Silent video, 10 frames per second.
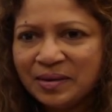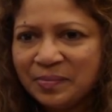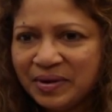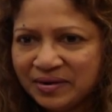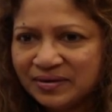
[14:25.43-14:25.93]

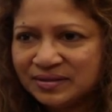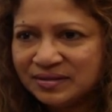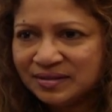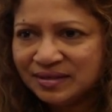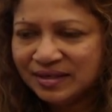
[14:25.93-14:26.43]

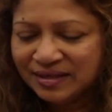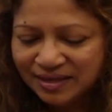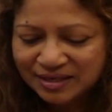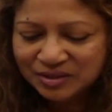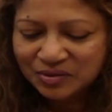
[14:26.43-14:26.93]
parents.
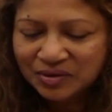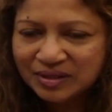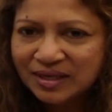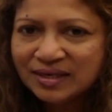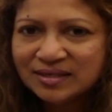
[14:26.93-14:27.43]
That is called
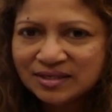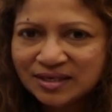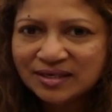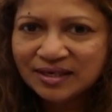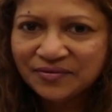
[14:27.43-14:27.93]
the
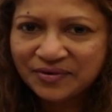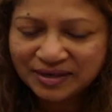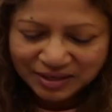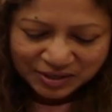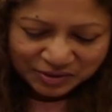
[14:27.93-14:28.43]
shielding
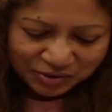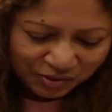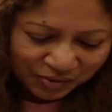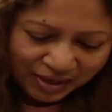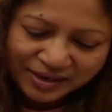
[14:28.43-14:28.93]
effect.
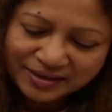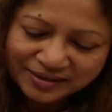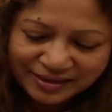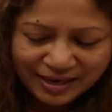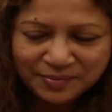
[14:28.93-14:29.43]
So in
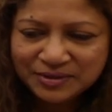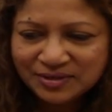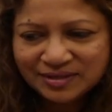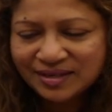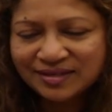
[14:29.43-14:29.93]
chemistry
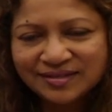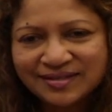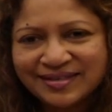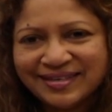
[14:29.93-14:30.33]
sense,